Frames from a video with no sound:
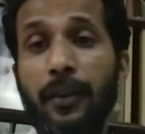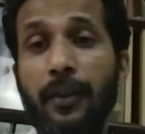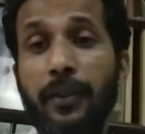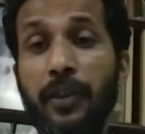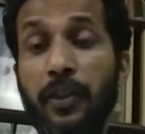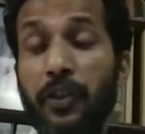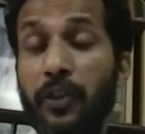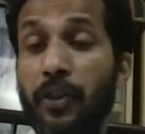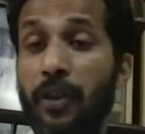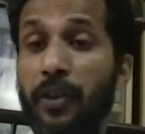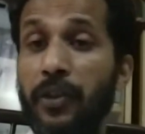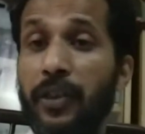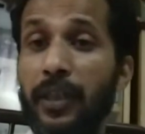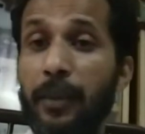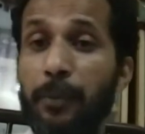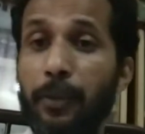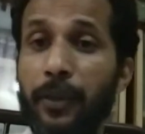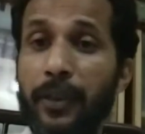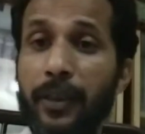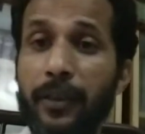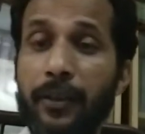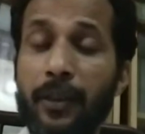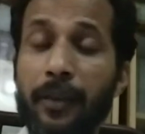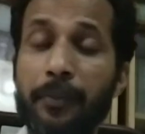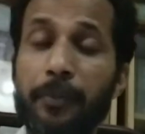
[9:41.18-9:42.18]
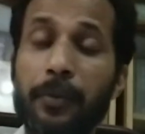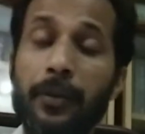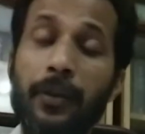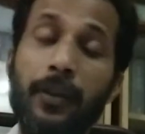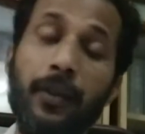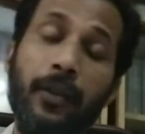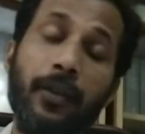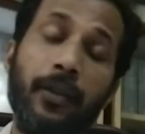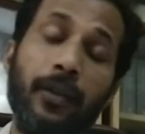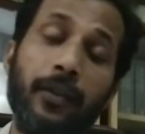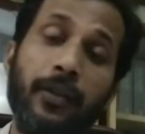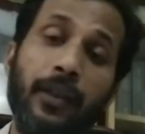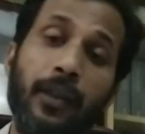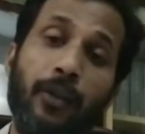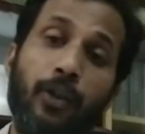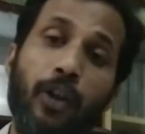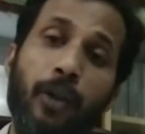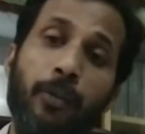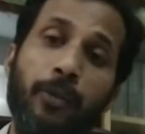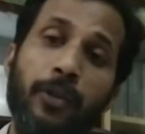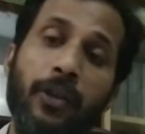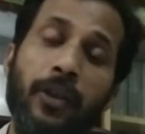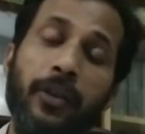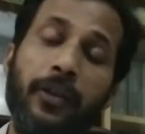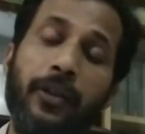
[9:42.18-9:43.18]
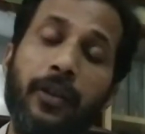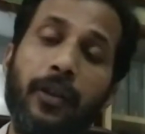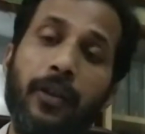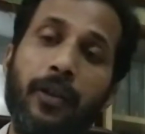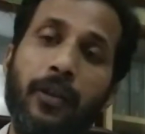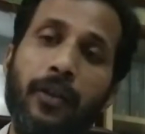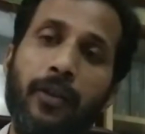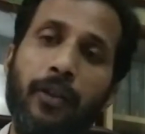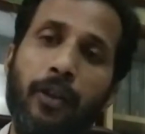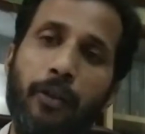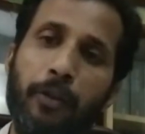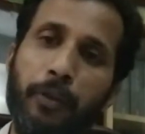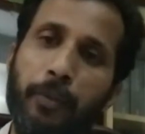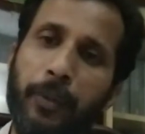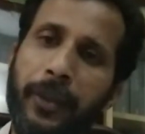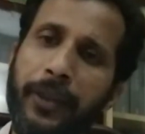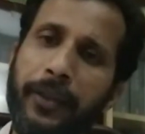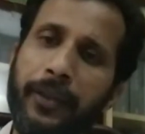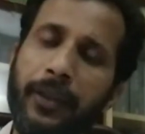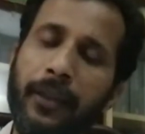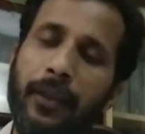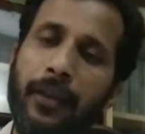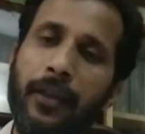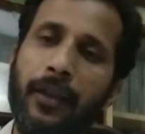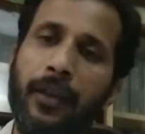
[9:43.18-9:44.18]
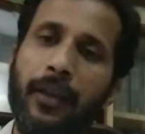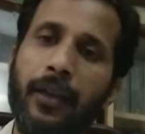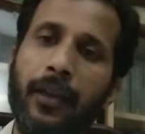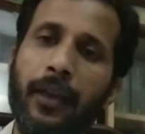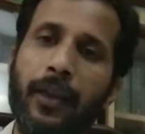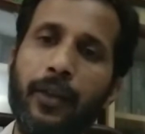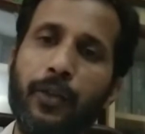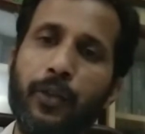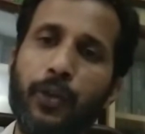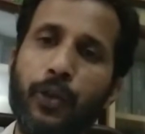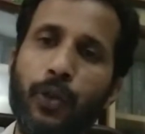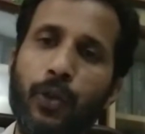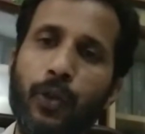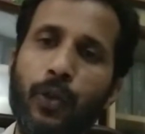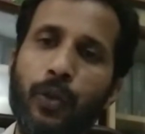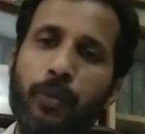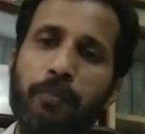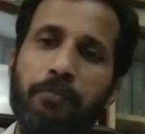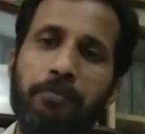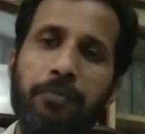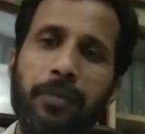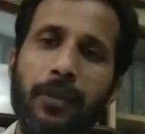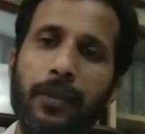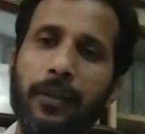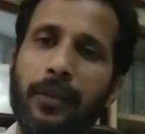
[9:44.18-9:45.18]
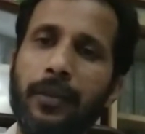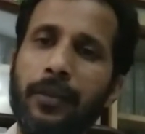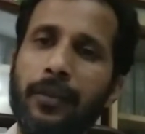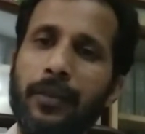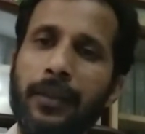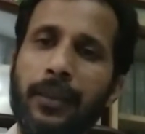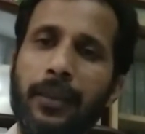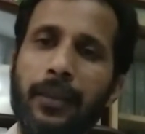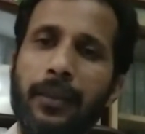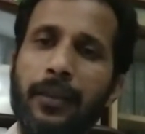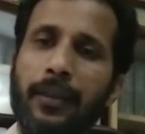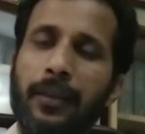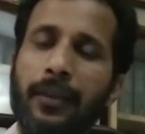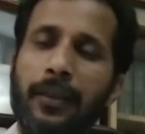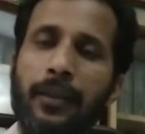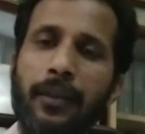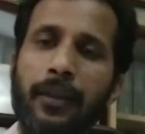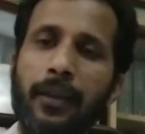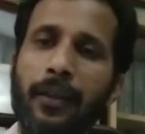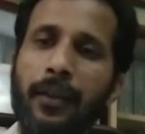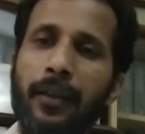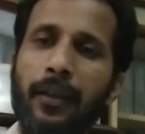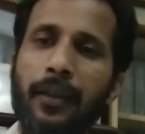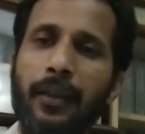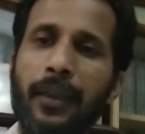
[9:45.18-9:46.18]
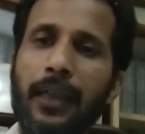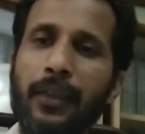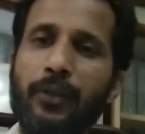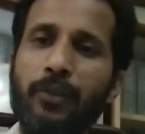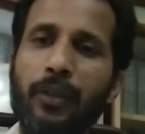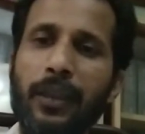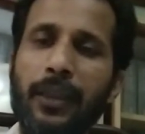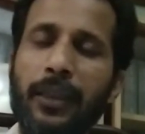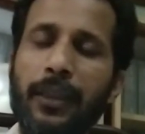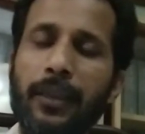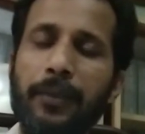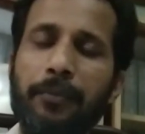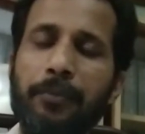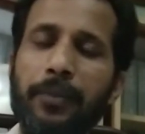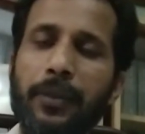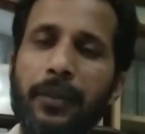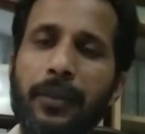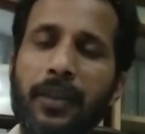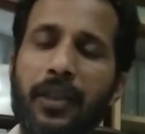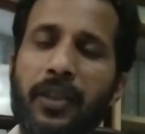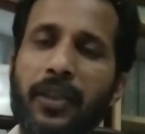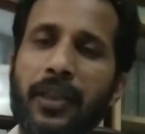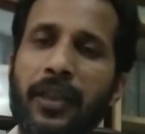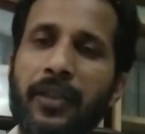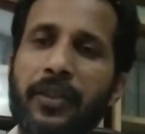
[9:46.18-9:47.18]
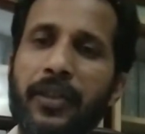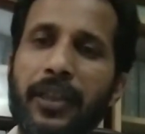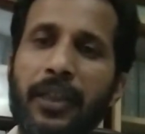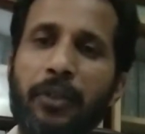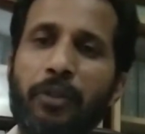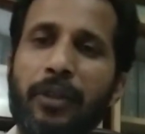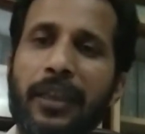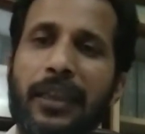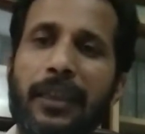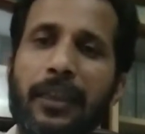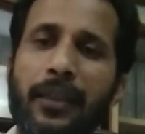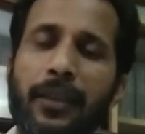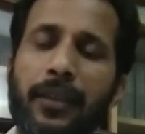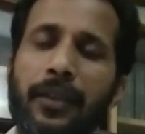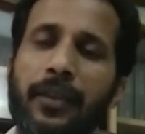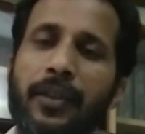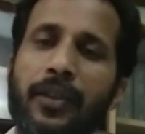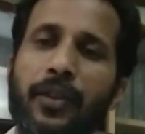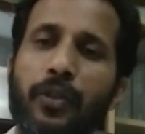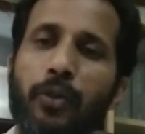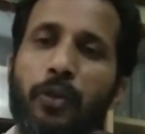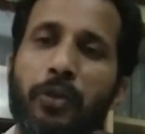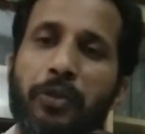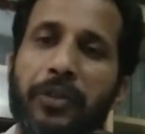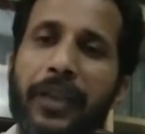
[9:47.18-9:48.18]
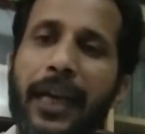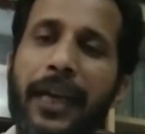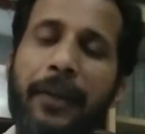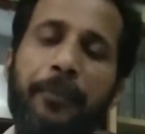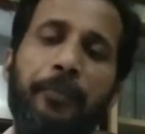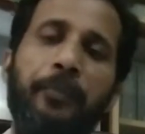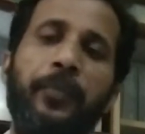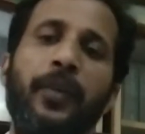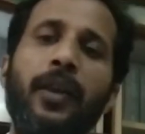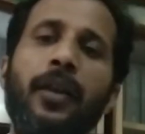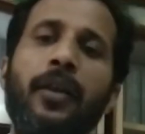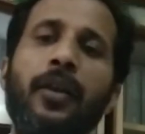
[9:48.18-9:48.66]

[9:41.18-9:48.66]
strong supporter of the Commonwealth government, and so he actually stands uniquely in his own time.